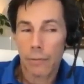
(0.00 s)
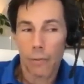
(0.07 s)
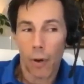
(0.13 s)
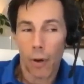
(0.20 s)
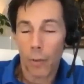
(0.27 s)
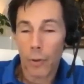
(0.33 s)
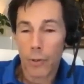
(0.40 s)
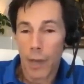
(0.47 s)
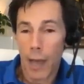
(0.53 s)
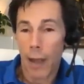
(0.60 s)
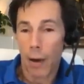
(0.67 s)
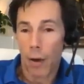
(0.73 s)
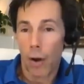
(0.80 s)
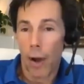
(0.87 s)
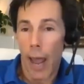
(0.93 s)
almost
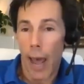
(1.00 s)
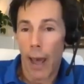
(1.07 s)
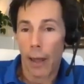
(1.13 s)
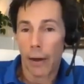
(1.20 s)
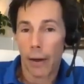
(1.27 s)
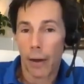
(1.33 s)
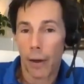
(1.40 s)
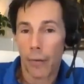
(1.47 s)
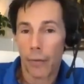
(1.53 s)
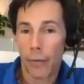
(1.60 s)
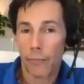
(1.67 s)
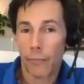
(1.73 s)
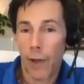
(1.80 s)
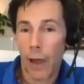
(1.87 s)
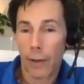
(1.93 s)
hang our hat on the
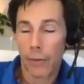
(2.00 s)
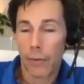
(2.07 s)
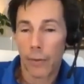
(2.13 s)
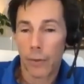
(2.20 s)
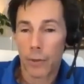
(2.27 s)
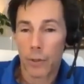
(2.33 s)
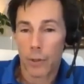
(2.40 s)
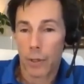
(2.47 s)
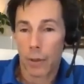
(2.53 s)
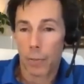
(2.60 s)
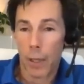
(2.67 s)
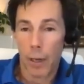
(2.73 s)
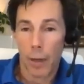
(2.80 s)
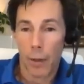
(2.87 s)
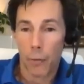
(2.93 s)
fact that there's just going to
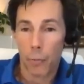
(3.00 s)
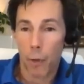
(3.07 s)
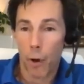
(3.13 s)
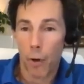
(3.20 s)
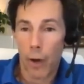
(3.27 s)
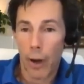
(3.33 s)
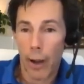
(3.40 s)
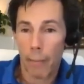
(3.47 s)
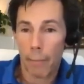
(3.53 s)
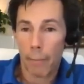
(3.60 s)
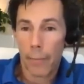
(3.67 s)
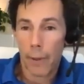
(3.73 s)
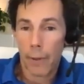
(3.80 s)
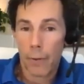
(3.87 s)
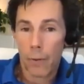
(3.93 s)
be another program
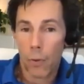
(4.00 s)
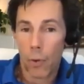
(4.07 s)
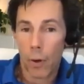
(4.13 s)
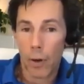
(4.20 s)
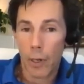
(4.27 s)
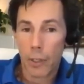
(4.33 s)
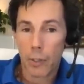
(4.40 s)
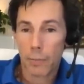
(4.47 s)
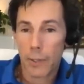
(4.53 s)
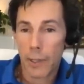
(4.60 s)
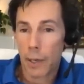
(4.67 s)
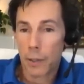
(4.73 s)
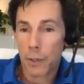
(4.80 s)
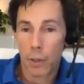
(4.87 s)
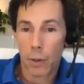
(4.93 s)
or an
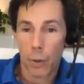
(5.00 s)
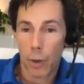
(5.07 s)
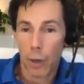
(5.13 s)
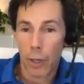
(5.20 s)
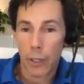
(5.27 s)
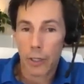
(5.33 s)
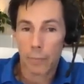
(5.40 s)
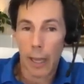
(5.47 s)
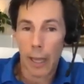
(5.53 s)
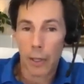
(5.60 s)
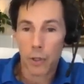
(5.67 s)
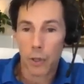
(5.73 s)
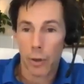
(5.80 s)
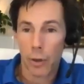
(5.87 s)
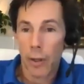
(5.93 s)
extension or an
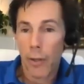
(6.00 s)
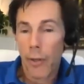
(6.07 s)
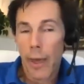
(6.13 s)
expansion